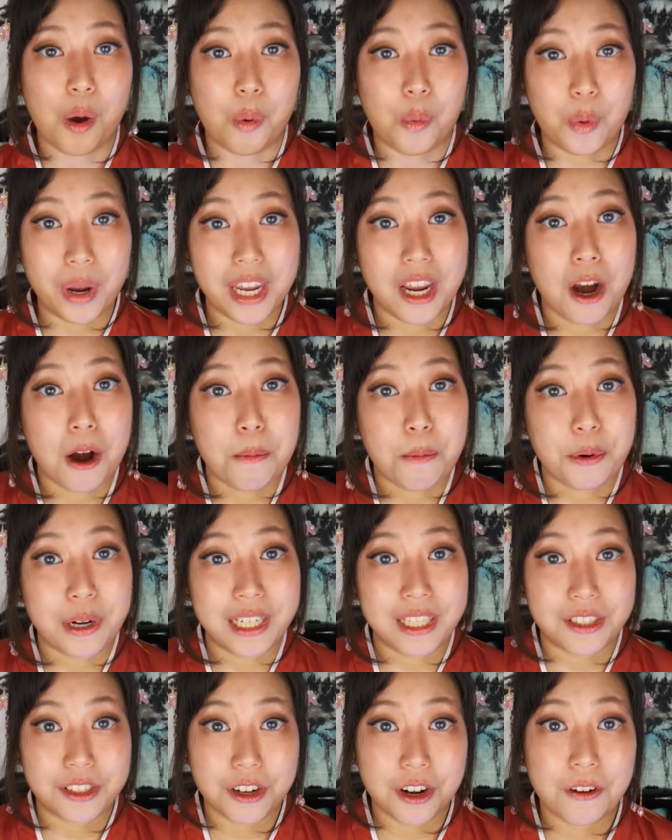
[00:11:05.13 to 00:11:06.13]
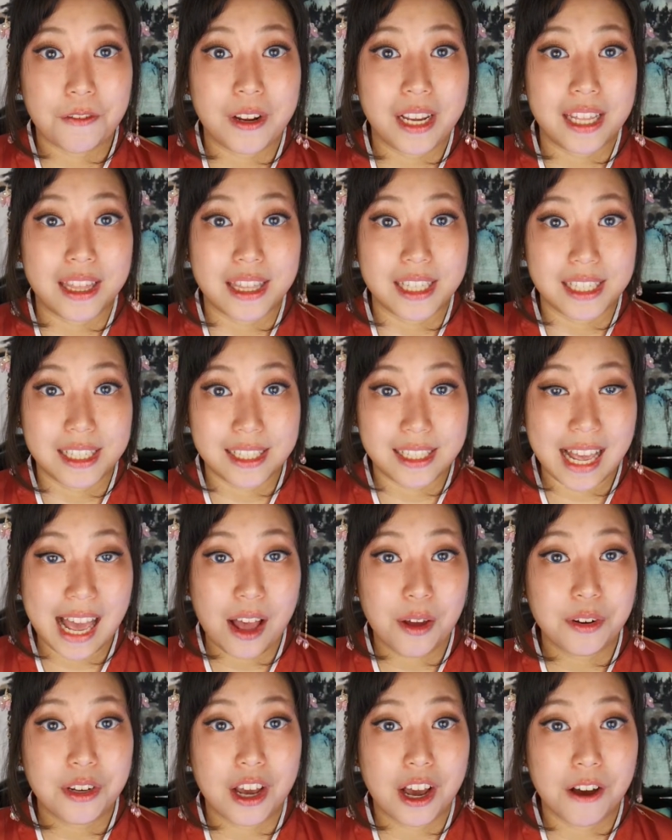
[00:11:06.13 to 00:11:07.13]
we are preserving the
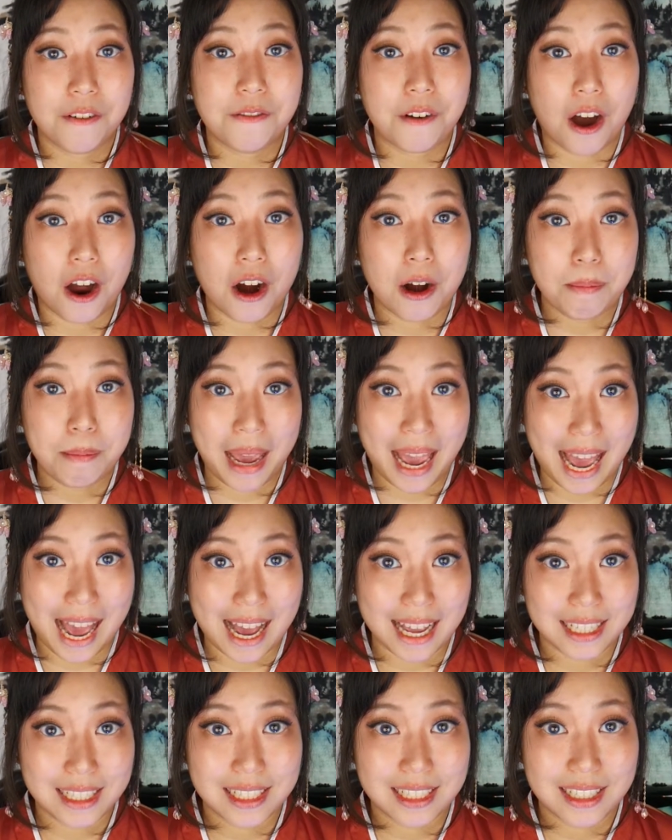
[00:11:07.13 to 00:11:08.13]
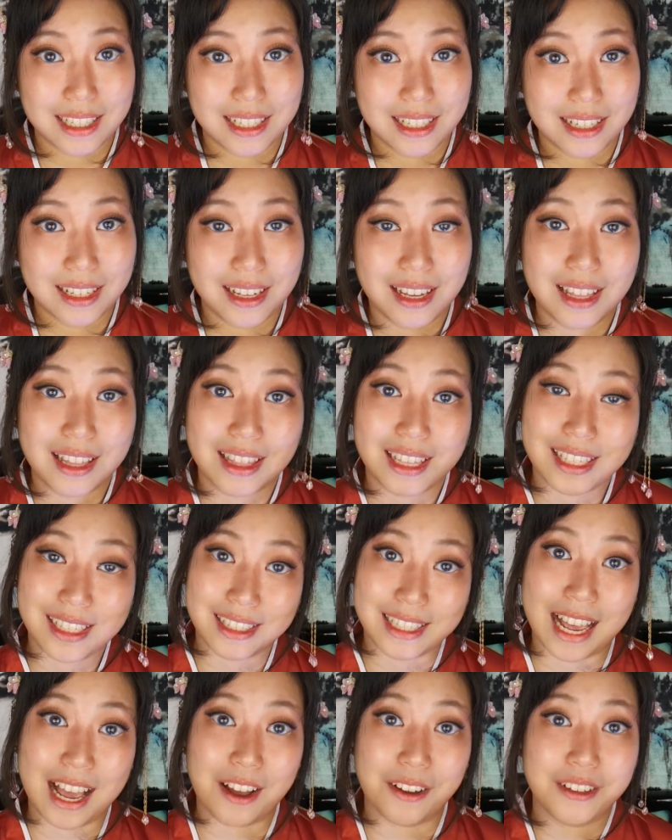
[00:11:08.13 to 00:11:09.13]
sound of our past, the
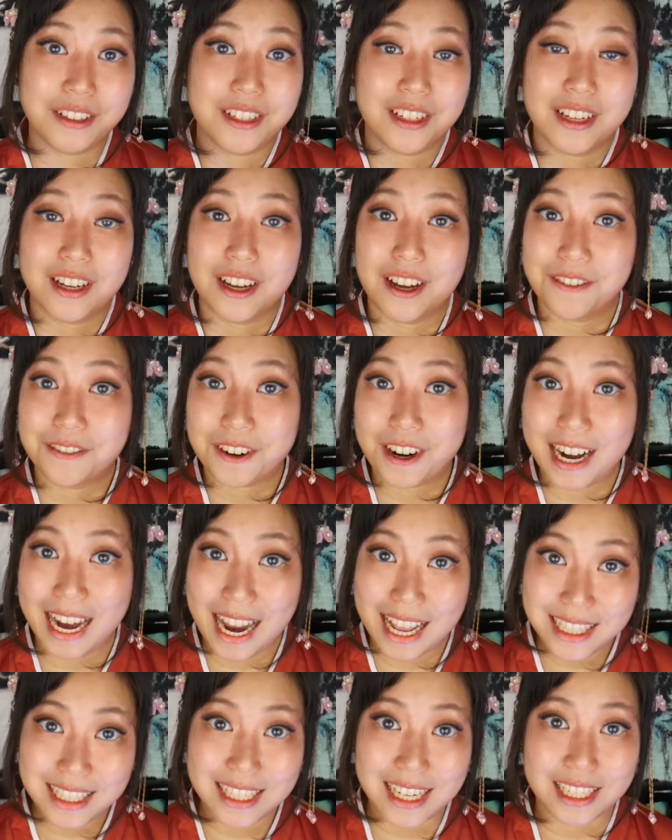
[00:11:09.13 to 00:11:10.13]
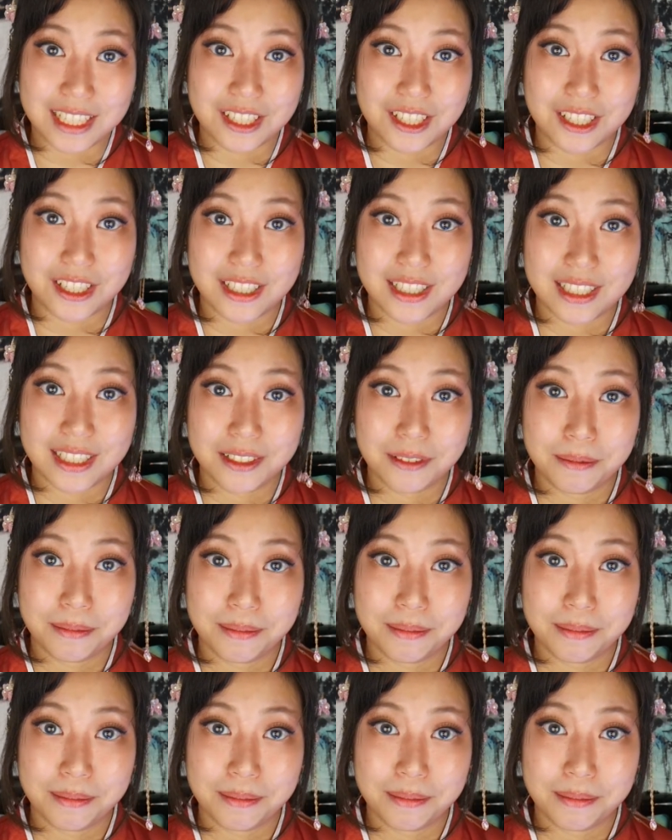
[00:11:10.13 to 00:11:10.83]
sound of our ancestors.